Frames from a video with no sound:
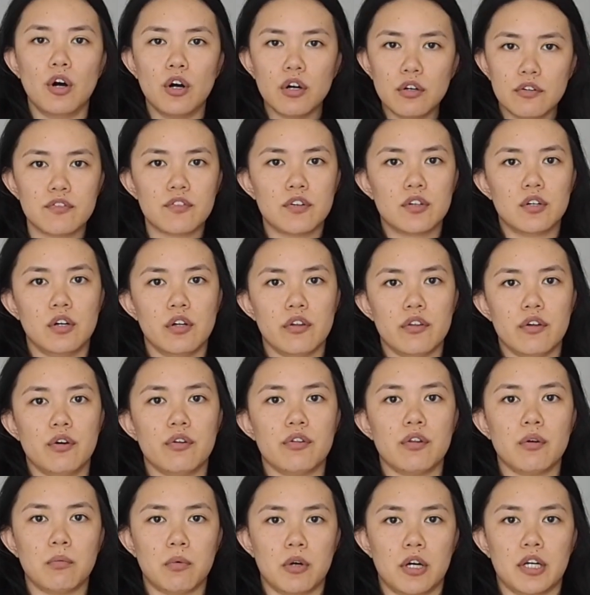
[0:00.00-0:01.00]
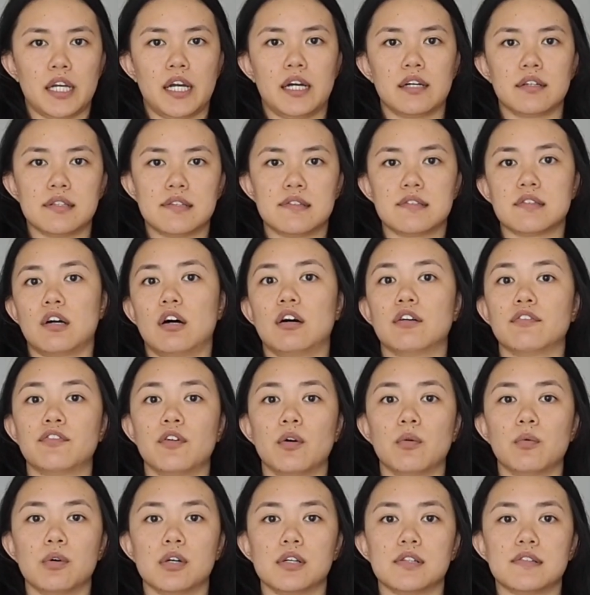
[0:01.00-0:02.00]
Overall though, the workout
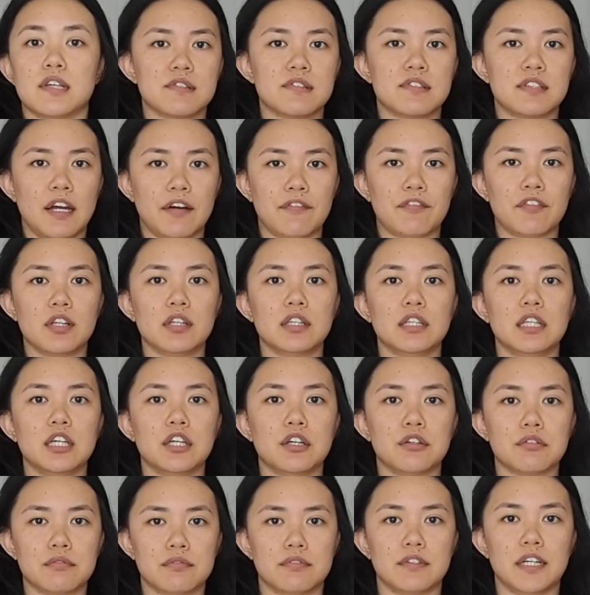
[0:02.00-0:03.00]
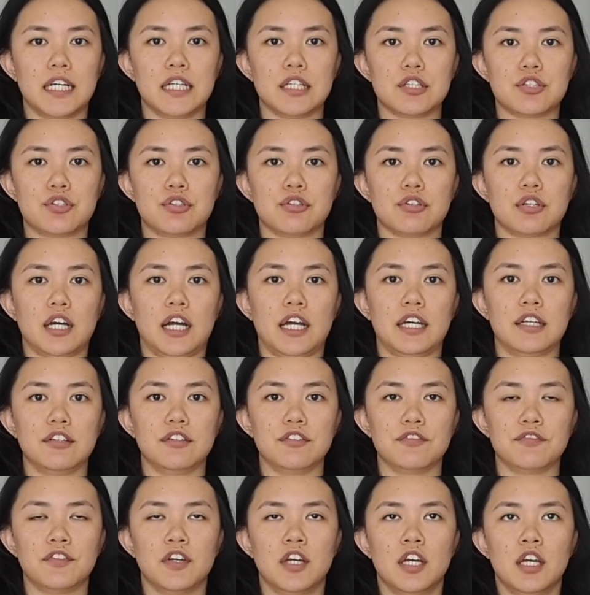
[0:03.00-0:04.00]
itself was definitely great to kind
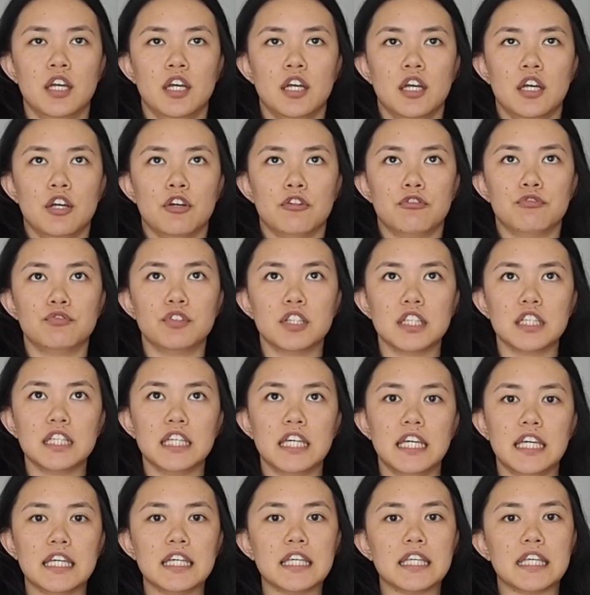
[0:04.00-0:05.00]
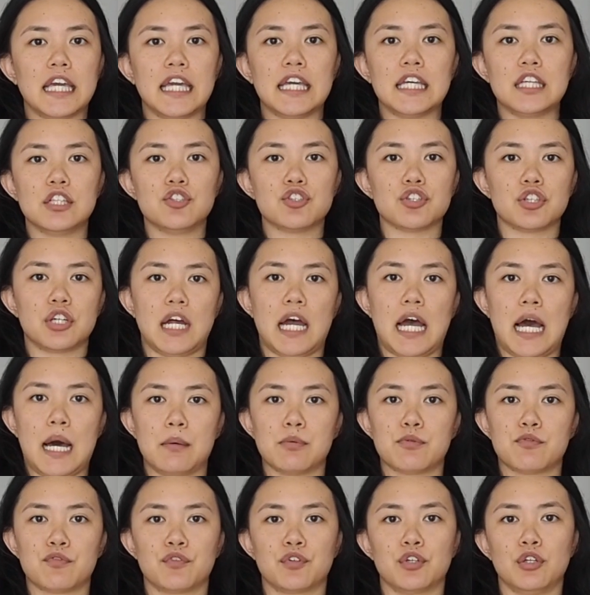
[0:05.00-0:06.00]
of really engage your
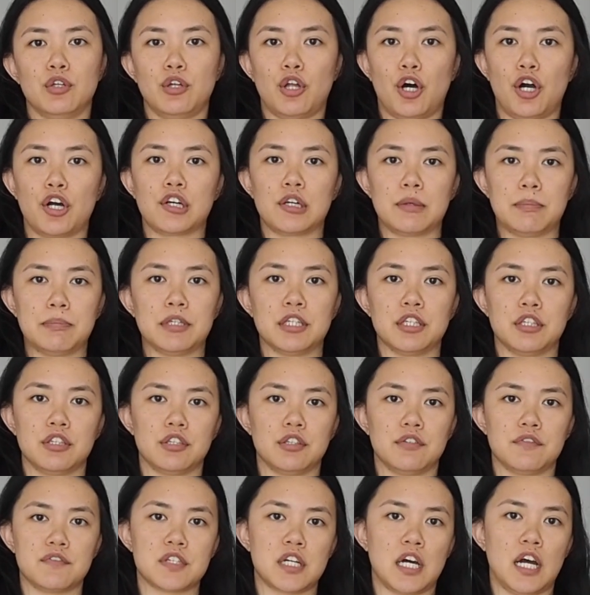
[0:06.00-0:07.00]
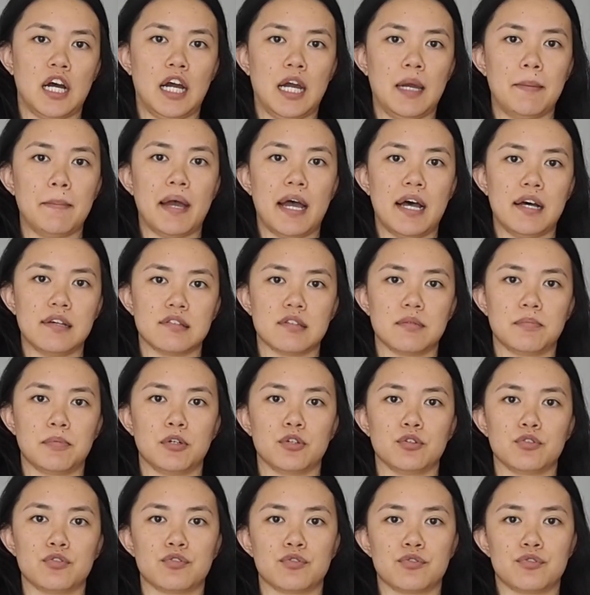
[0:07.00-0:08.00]
abs for a longer period of time, as
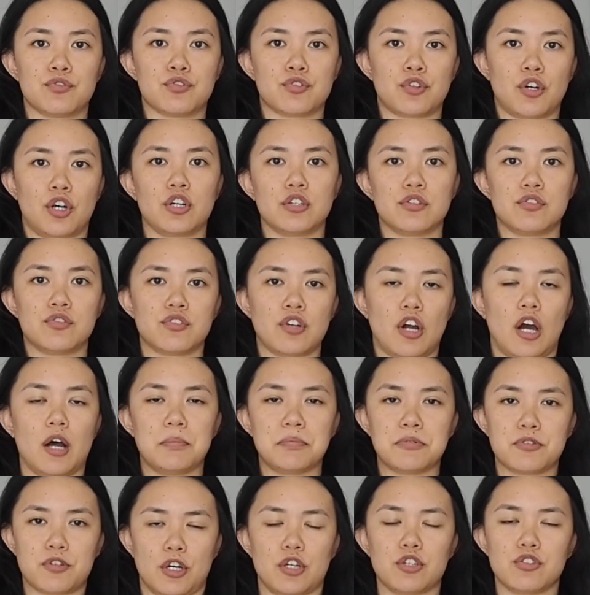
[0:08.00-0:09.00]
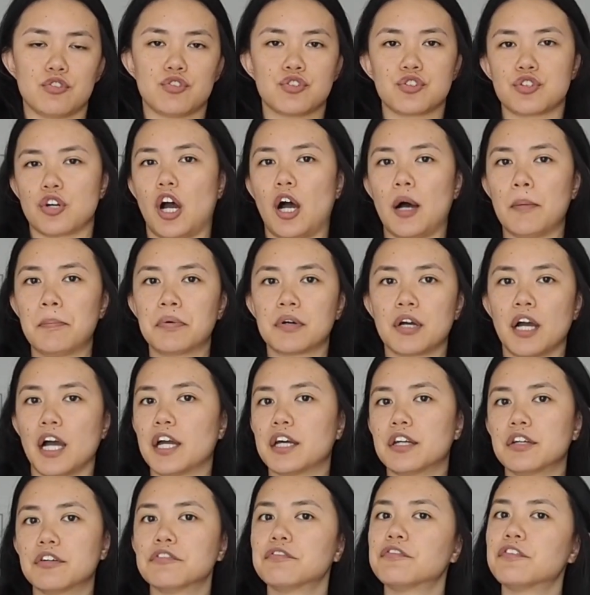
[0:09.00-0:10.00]
opposed to start, stop
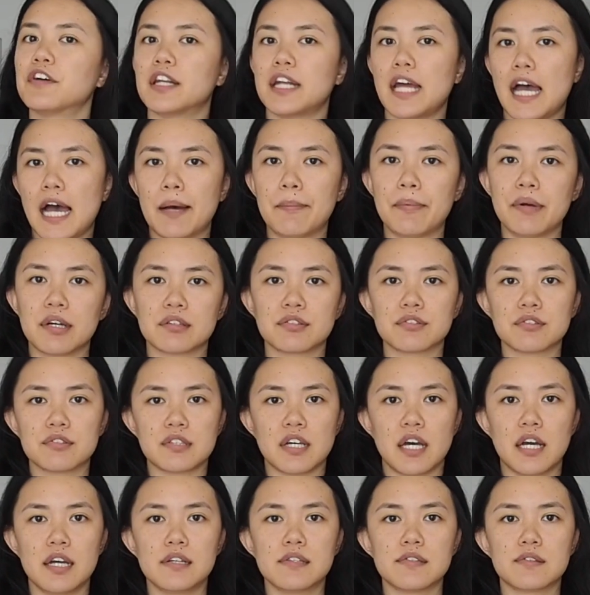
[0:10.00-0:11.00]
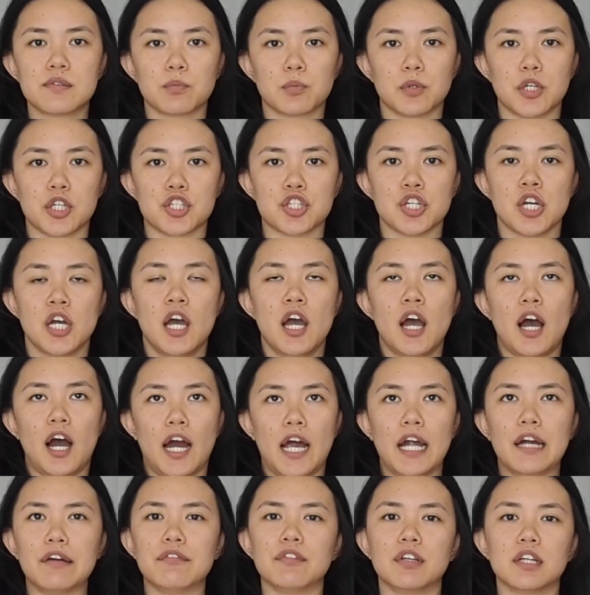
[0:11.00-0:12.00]
kind of an ab exercise, which
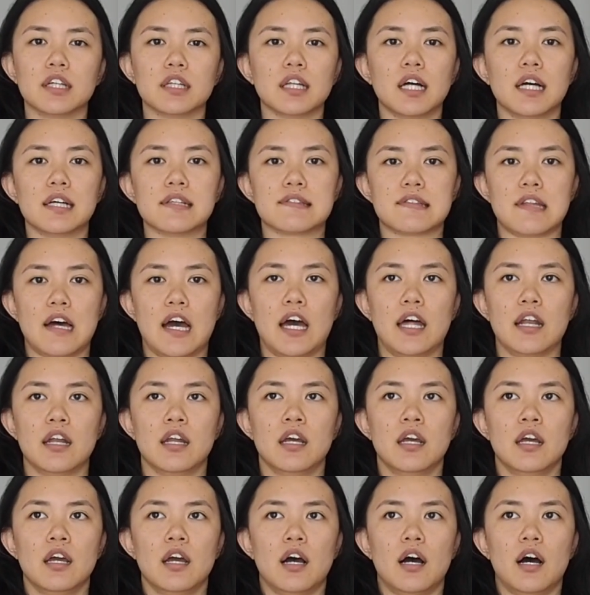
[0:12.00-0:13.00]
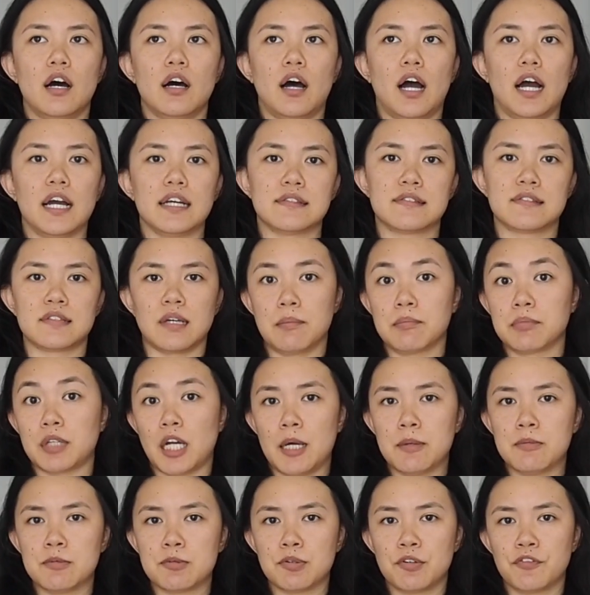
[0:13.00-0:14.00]
I realized that I
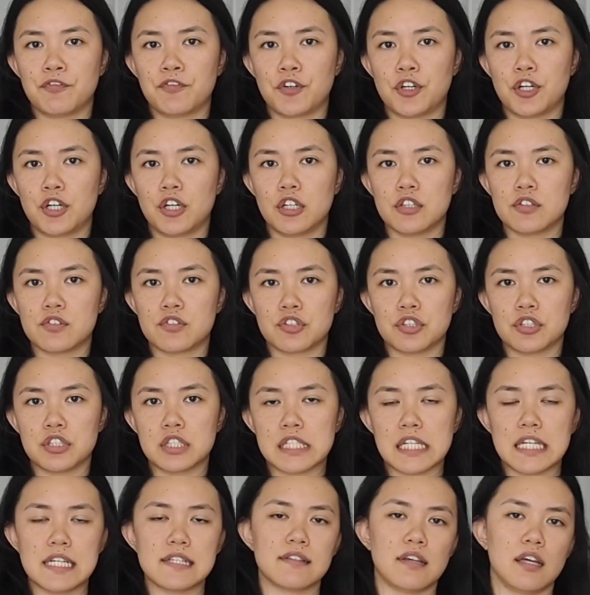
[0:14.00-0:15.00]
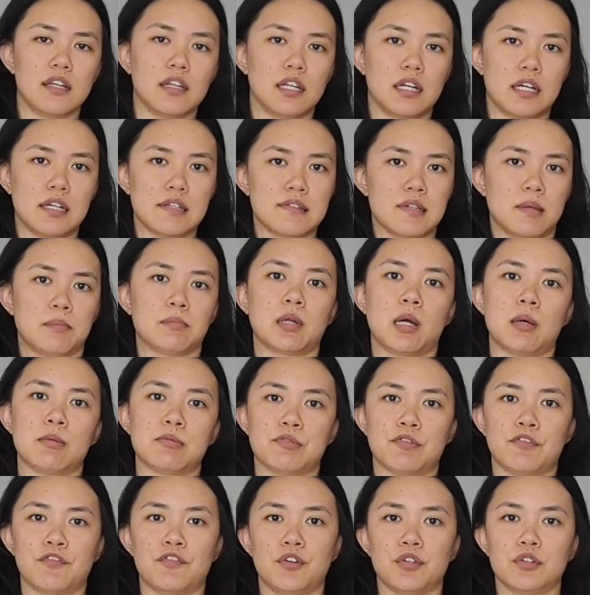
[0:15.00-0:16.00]
sometimes prefer on certain days, and then I
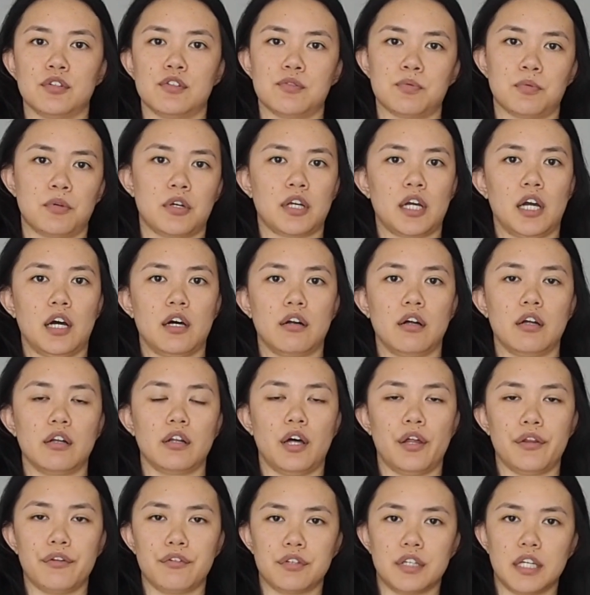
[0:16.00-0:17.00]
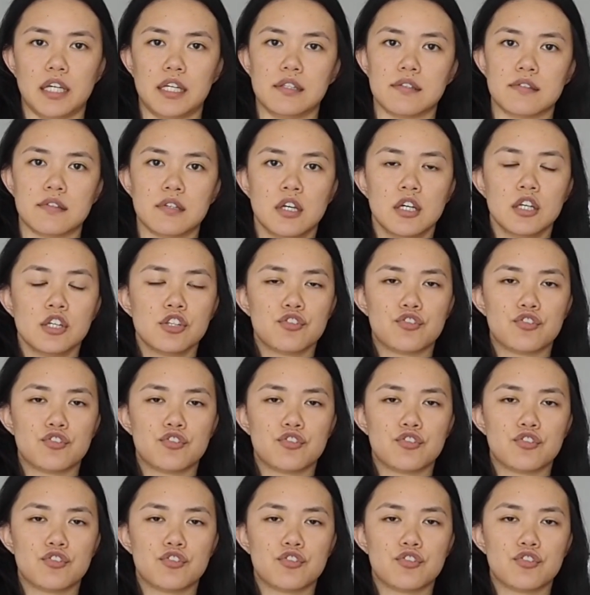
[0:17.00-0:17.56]
sometimes prefer this workout on other days.